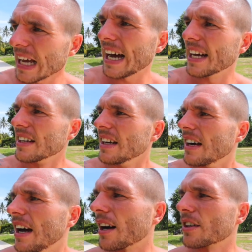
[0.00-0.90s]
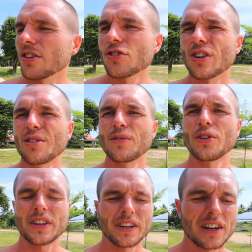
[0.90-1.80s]
And I'm gonna try and
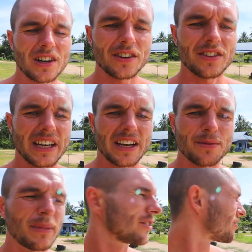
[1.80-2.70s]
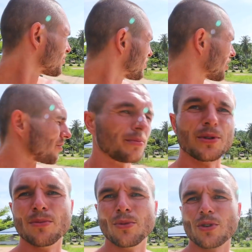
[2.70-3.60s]
avoid the cars and that as much as
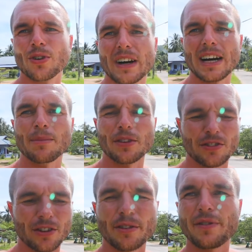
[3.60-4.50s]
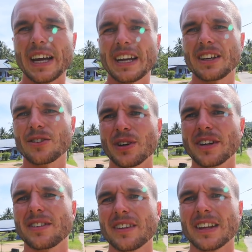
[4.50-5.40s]
possible and walk around, but sorry for any
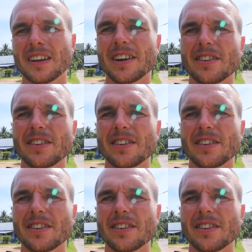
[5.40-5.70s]
noise that there